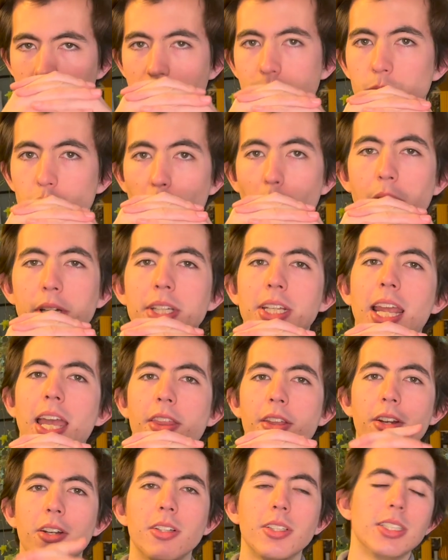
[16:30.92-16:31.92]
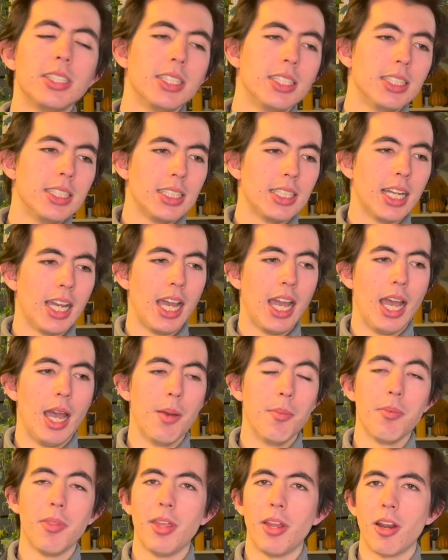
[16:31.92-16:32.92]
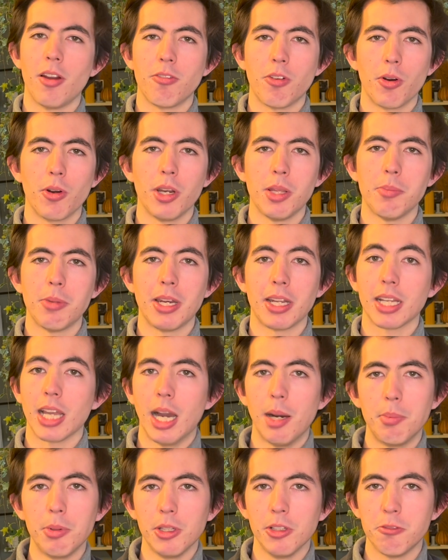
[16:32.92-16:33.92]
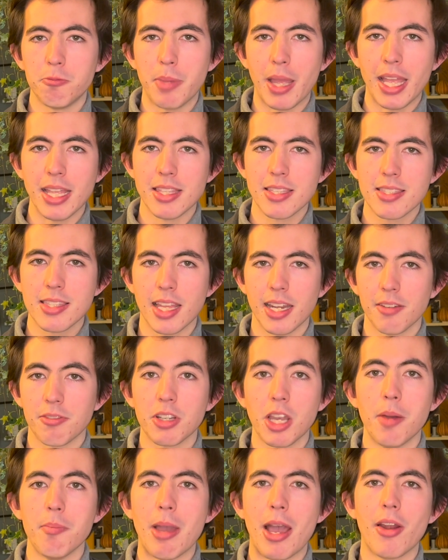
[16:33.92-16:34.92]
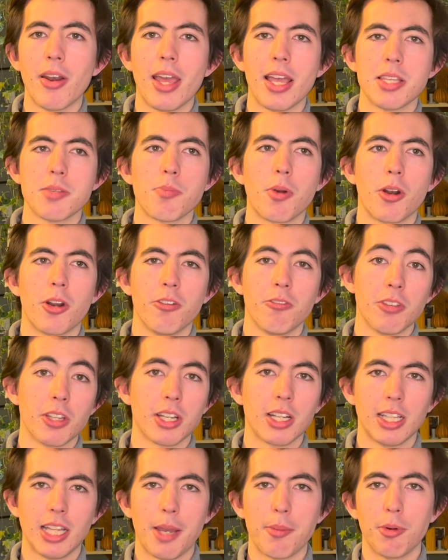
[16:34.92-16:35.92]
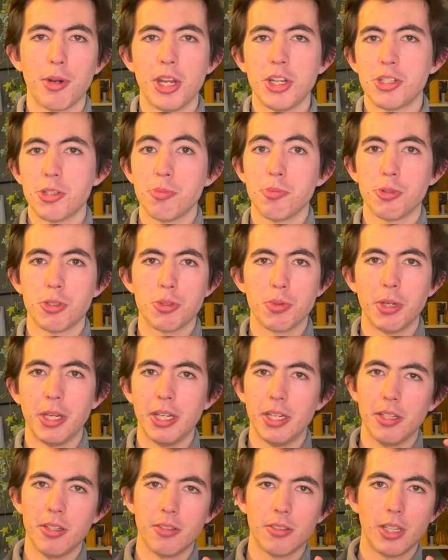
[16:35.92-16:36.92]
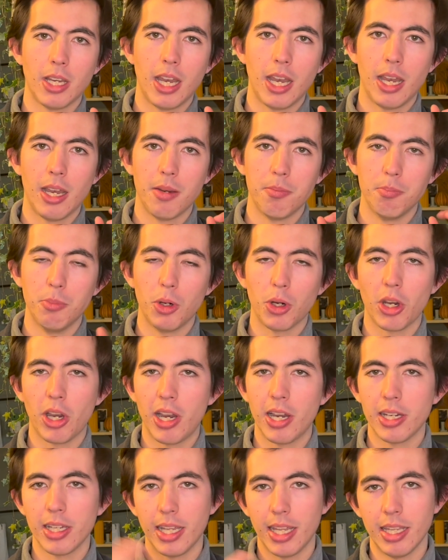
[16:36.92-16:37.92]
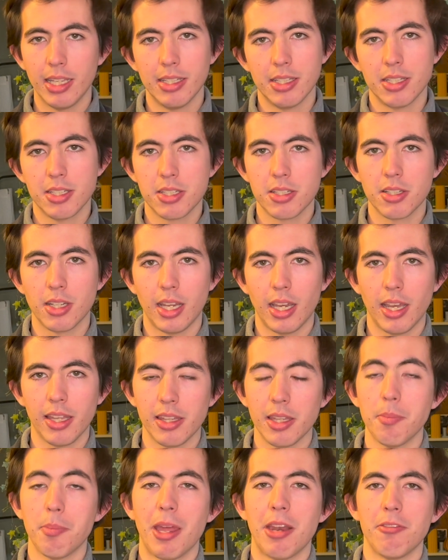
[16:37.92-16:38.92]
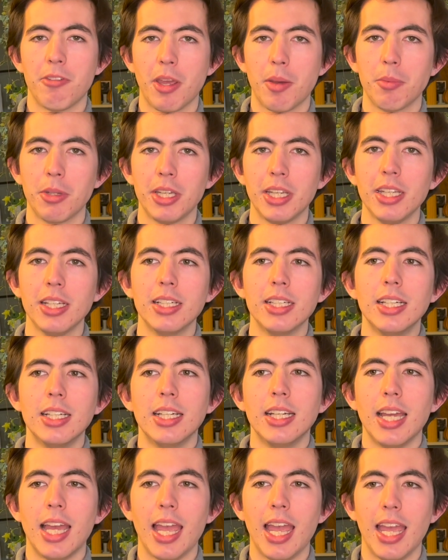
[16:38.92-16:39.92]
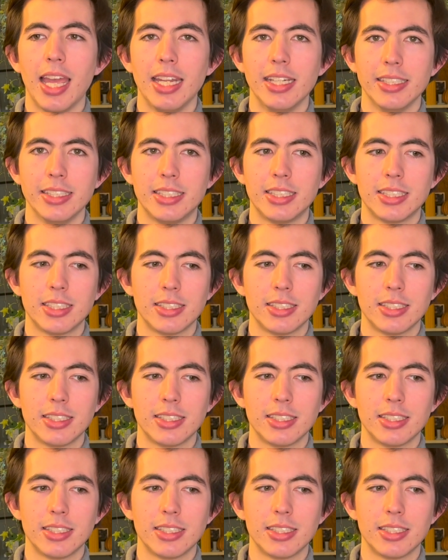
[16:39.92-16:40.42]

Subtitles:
joined together. There have already been a couple of pens that have come out as part of the collaboration between Morat and the pen family. And